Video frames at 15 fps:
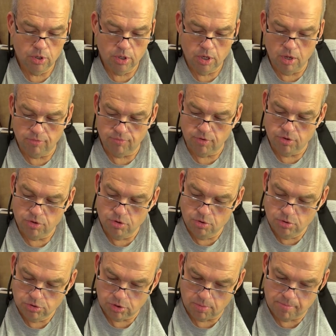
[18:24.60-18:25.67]
if you
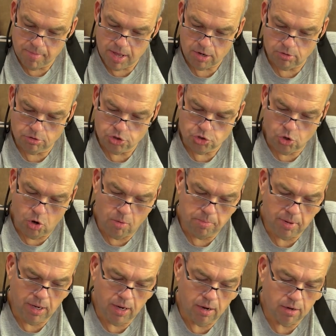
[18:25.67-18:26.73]
use a metal jaw
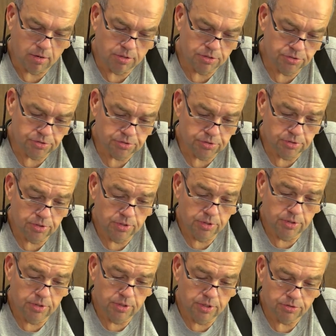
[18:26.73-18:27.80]
pliers,
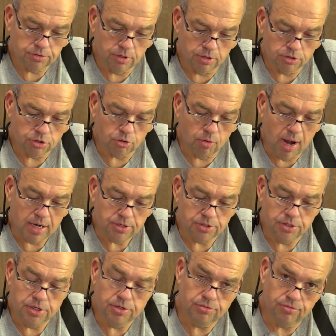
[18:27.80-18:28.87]
it's going to scratch
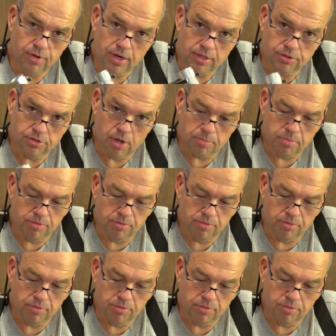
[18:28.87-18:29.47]
these fittings up.